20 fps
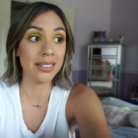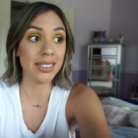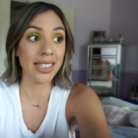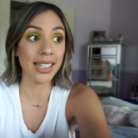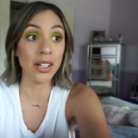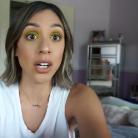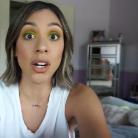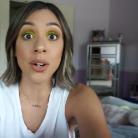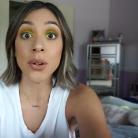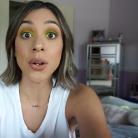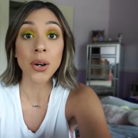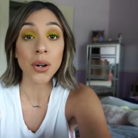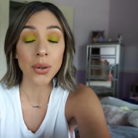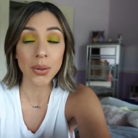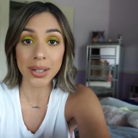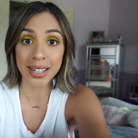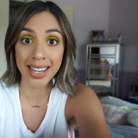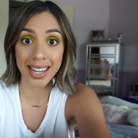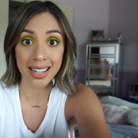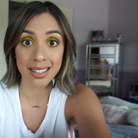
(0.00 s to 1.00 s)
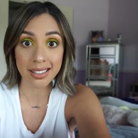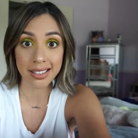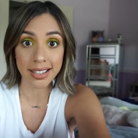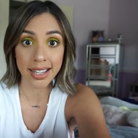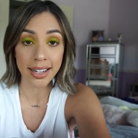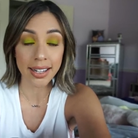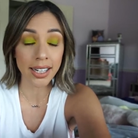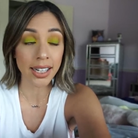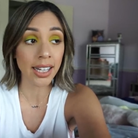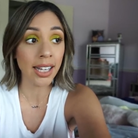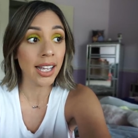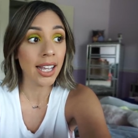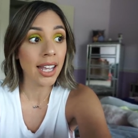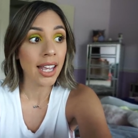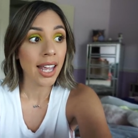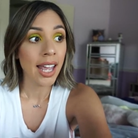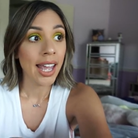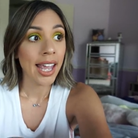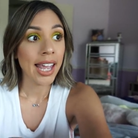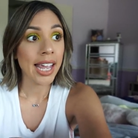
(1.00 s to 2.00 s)
it's like on hurricane setting
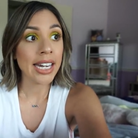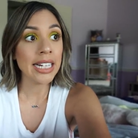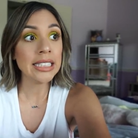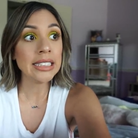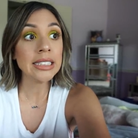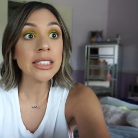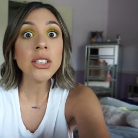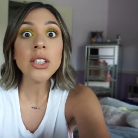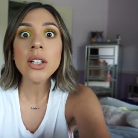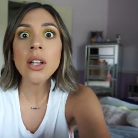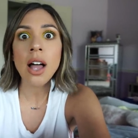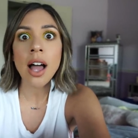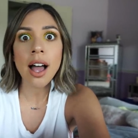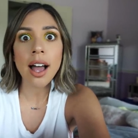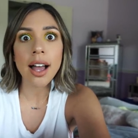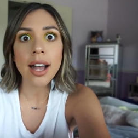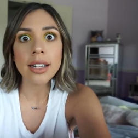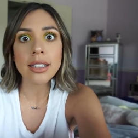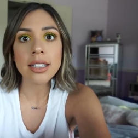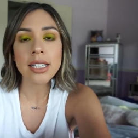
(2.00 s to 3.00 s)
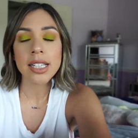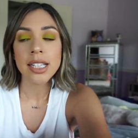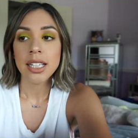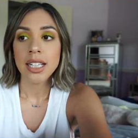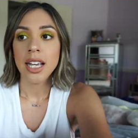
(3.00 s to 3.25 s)
and he's still hot.